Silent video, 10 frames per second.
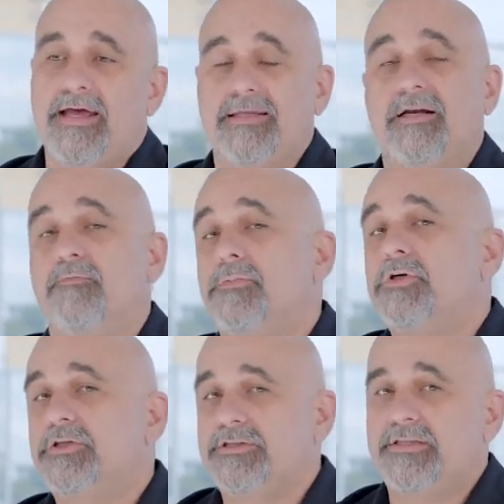And then
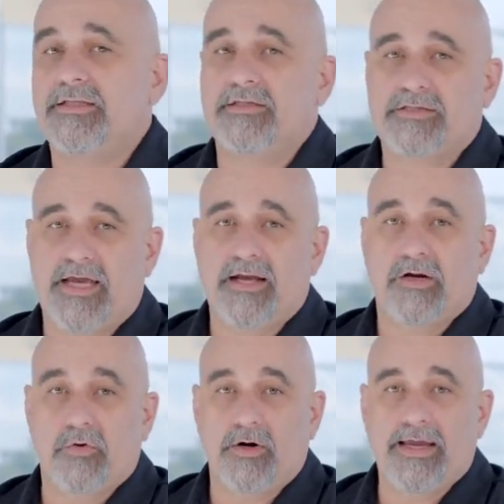emerging, there's
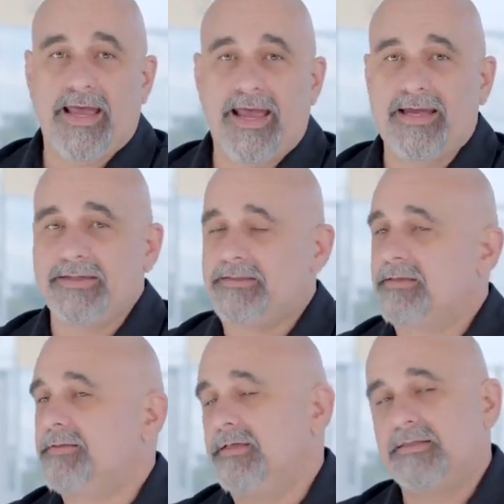Category 8,
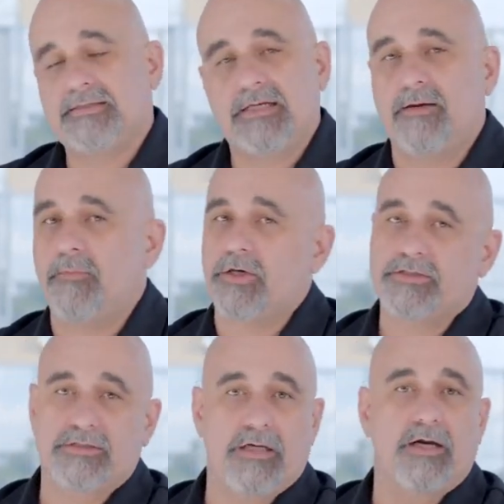and as time
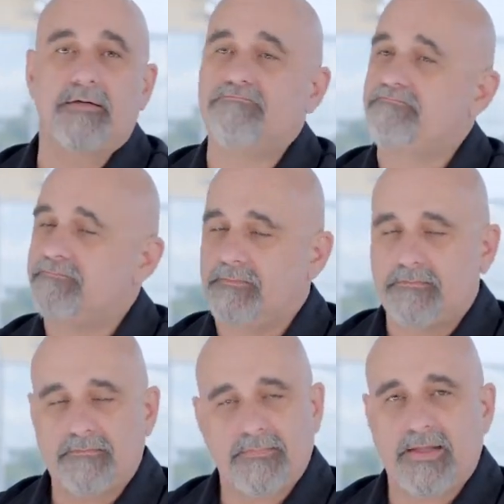marches on,
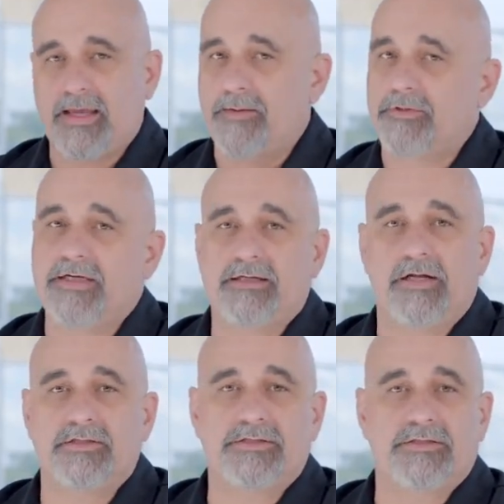cable
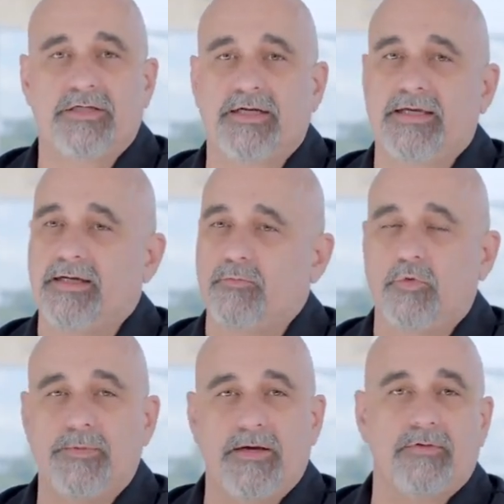technology is going to get, and
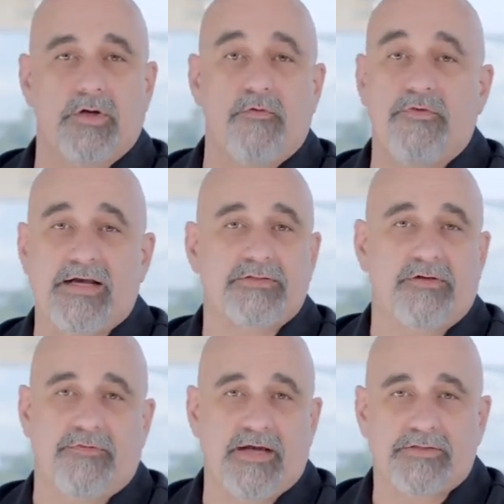we'll be able to go
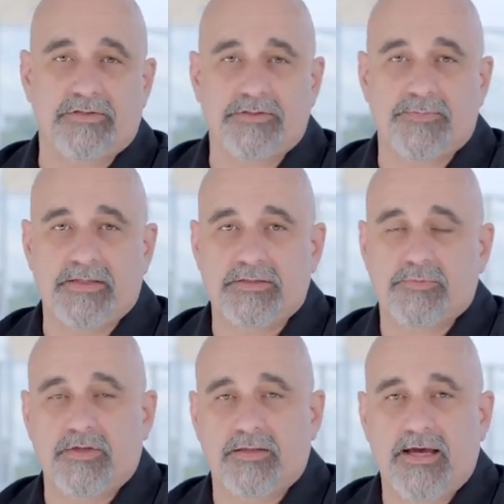faster and faster
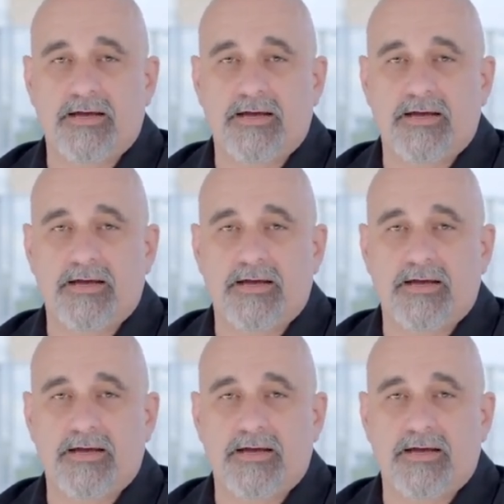speeds with